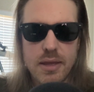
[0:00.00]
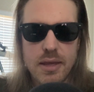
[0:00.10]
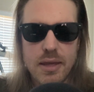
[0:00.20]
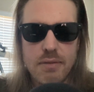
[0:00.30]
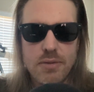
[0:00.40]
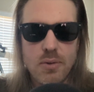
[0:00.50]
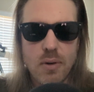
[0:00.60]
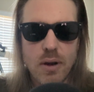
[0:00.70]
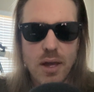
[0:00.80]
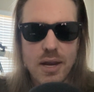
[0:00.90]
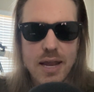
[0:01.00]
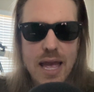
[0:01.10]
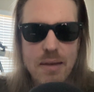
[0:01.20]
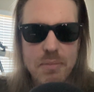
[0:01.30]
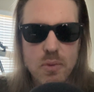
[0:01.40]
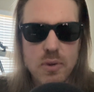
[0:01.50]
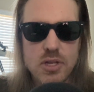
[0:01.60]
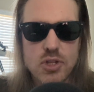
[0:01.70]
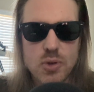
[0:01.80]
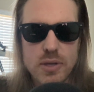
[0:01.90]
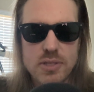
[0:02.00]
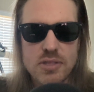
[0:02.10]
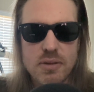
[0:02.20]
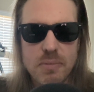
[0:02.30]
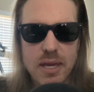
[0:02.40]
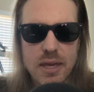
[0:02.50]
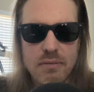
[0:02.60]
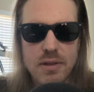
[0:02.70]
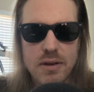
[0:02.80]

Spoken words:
If you are unhappy with the choices you've been given,